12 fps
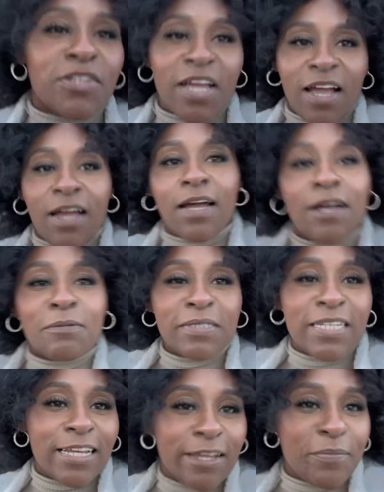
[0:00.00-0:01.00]
y'all, I'm
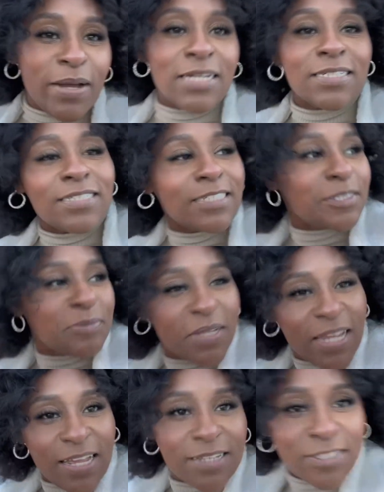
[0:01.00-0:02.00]
taking my husband
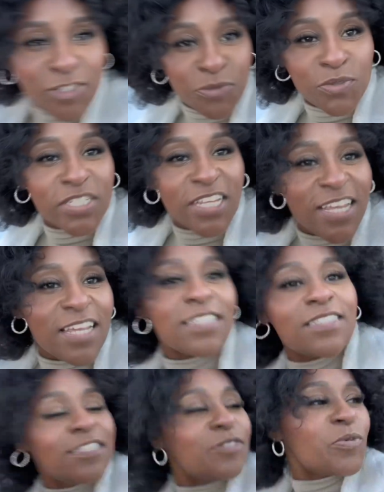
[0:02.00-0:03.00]
out to
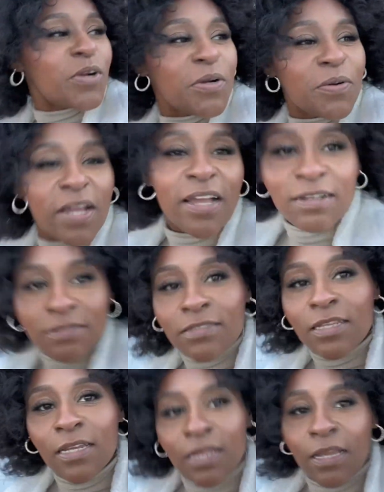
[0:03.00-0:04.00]
Texas Roadhouse.
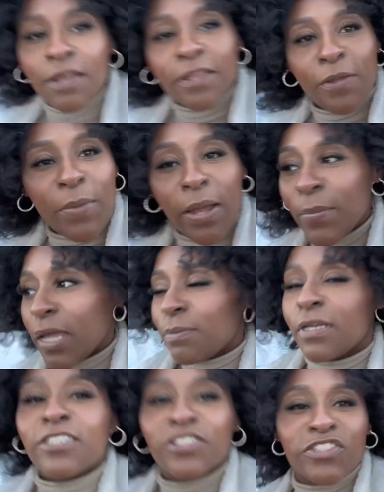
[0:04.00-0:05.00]
Get my baby
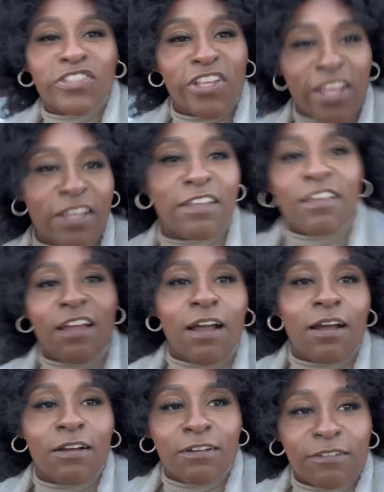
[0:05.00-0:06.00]
a steak,
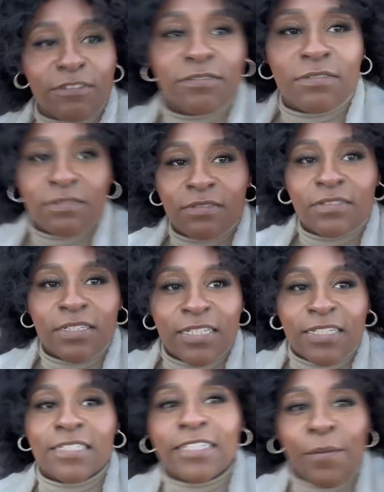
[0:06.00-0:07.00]
y'all.
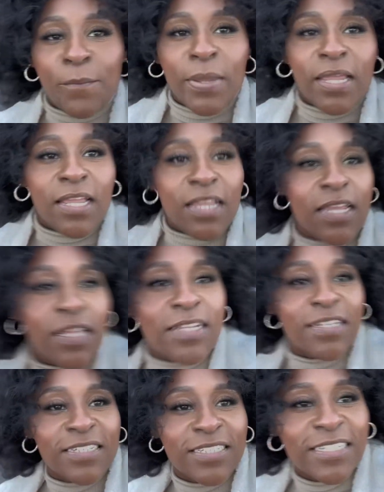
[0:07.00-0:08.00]
The
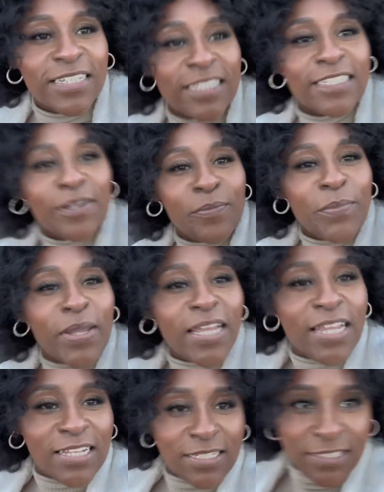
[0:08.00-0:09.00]
man, the
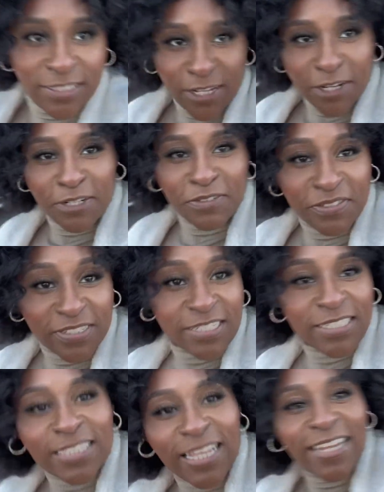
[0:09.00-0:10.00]
man deserves a
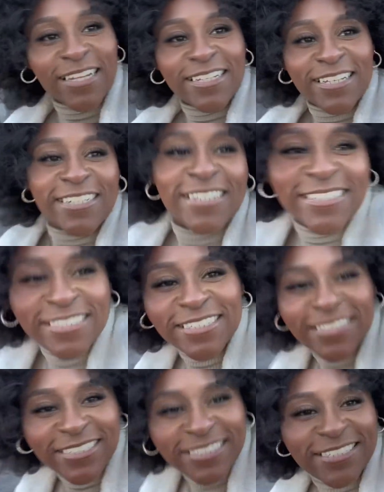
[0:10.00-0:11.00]

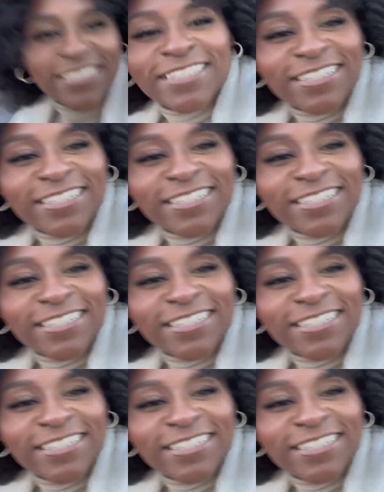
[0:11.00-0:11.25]
steak